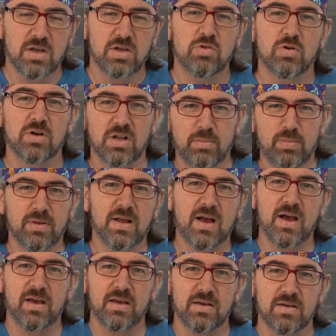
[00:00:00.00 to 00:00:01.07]
you can
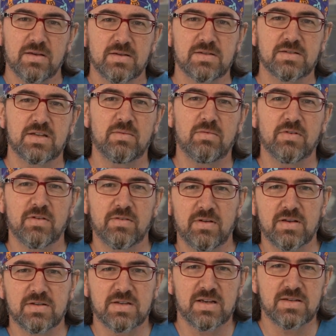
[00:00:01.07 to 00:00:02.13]
apply some of the
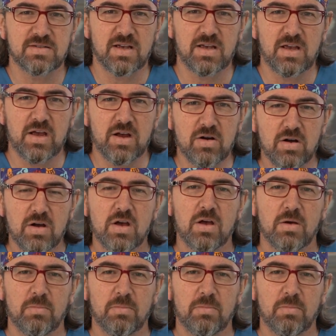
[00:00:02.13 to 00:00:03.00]
things I say here,